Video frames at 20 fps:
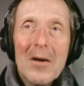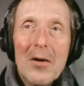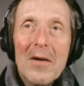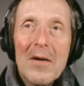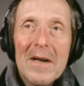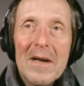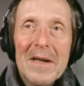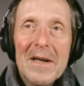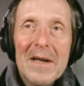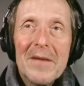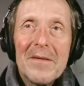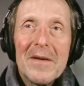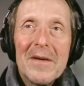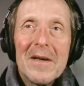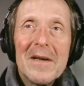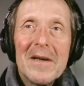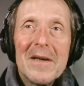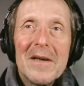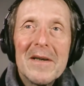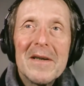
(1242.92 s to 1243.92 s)
Go ahead, Steve.
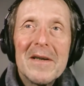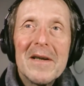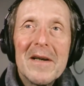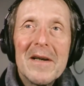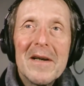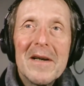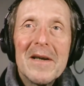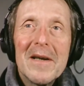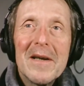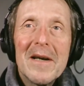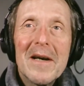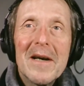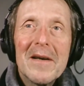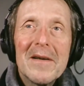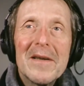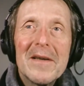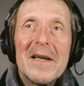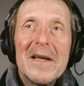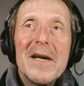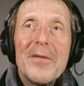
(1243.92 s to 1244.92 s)
Yeah,
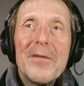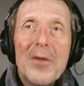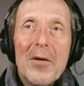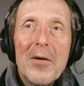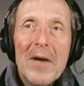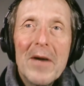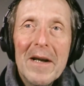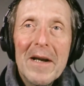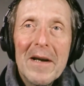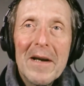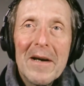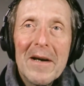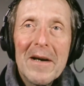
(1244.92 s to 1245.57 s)
Steve, go ahead.